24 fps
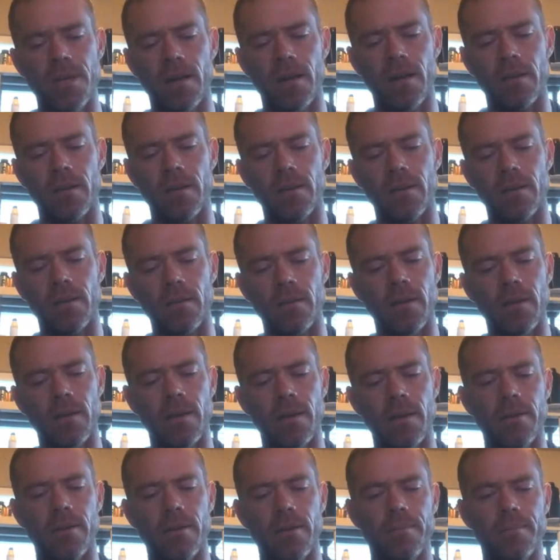talking,
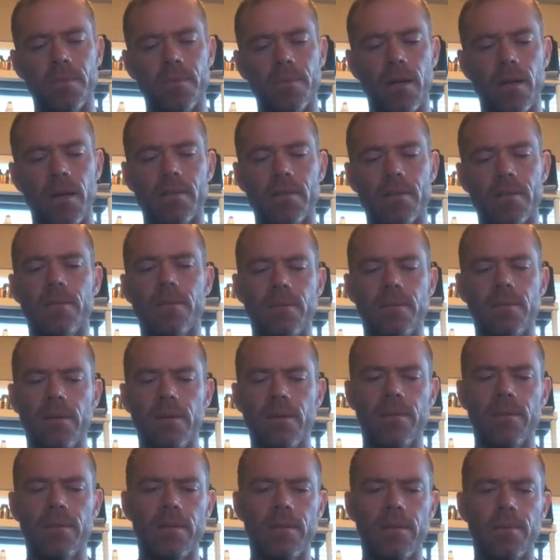also
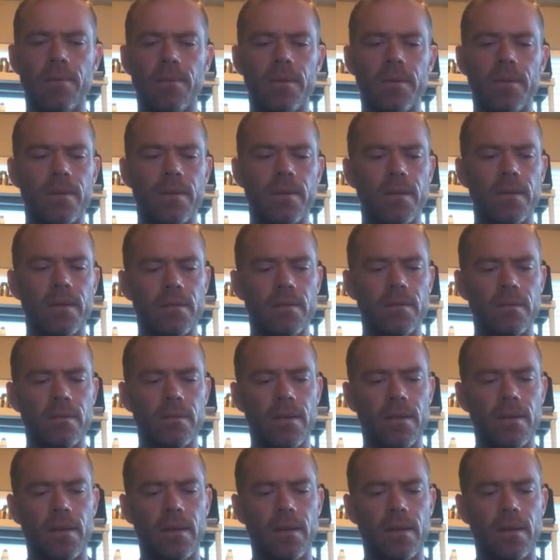another thing that we did